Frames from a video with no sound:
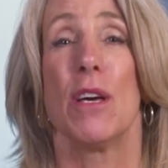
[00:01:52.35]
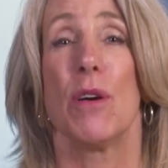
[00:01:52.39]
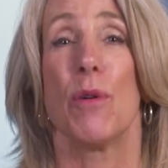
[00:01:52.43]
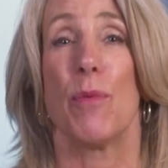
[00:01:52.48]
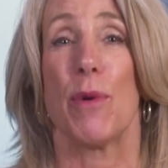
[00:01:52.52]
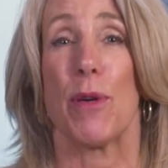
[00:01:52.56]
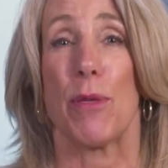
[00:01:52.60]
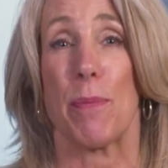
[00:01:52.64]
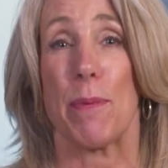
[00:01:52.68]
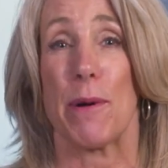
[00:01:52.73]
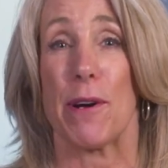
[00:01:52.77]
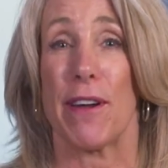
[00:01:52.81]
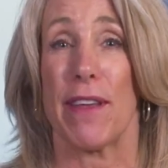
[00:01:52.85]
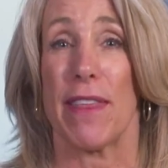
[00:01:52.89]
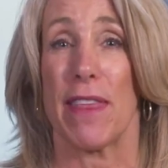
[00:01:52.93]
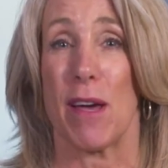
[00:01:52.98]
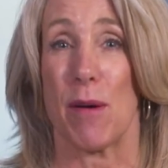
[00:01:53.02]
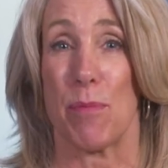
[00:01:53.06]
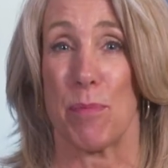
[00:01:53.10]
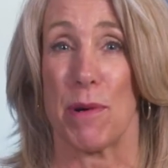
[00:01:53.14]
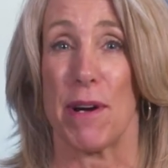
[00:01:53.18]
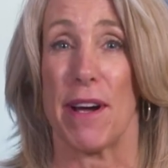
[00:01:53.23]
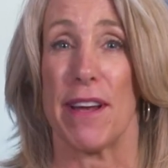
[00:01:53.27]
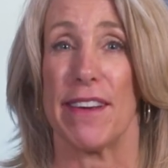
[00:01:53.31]
with part of
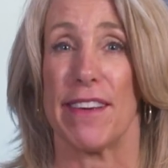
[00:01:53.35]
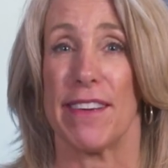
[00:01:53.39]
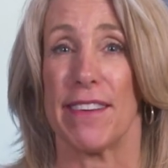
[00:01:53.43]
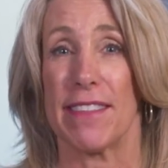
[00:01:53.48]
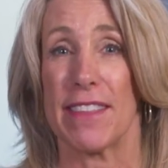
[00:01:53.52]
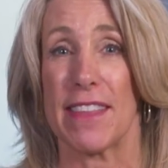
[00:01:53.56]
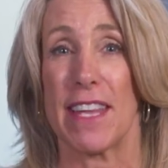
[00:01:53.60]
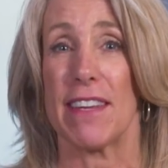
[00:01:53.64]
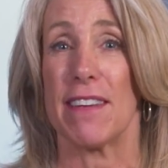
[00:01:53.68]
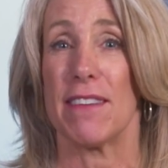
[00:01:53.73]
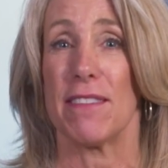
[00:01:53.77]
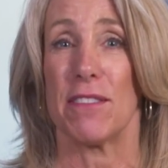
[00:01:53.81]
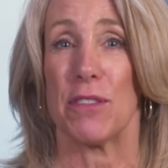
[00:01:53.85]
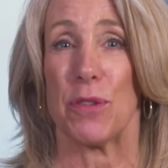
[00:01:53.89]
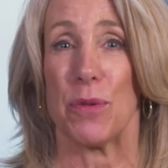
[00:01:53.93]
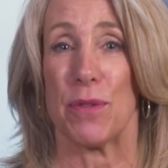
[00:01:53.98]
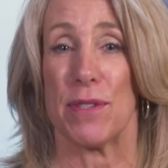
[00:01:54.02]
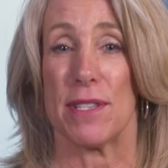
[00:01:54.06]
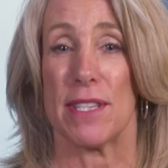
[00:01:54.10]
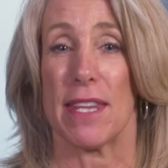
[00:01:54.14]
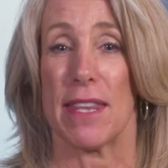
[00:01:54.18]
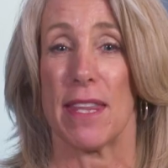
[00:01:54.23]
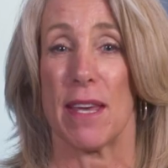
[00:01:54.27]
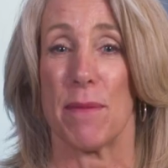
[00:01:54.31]
that product that I
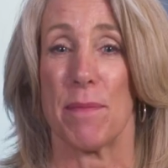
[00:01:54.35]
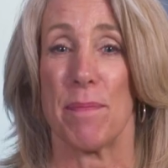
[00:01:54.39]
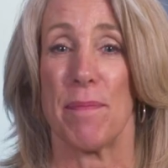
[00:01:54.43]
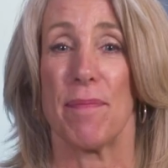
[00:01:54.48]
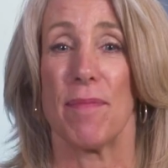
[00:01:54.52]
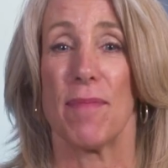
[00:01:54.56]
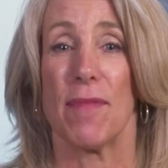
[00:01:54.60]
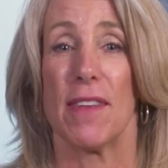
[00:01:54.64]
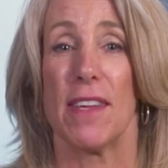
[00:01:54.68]
sold to them.